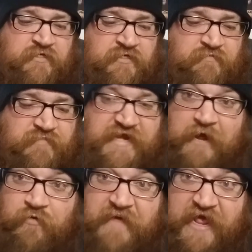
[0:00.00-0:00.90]
But now
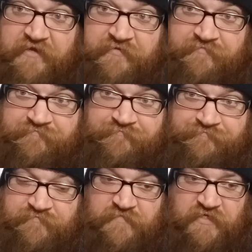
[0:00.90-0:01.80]
we're back,
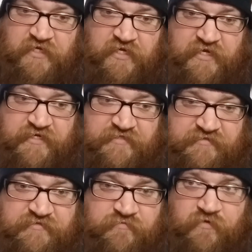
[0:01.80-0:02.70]

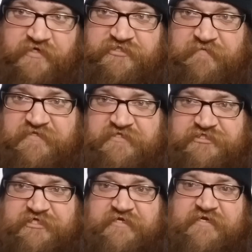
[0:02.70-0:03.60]
and we're going to jump into this
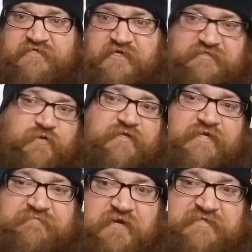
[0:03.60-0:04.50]
shit, get it done as quickly
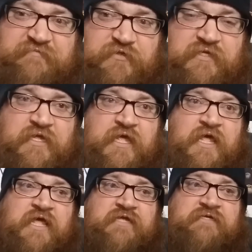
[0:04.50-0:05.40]
as possible.
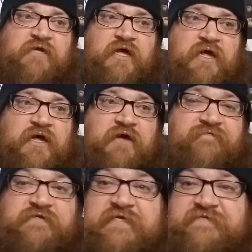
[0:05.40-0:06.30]

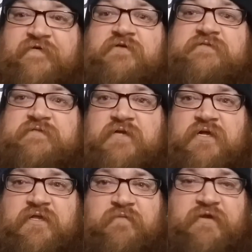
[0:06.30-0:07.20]
First things first, a
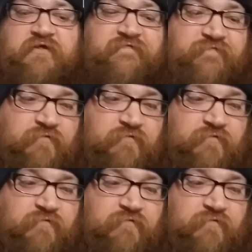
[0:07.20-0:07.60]
little bit of Horror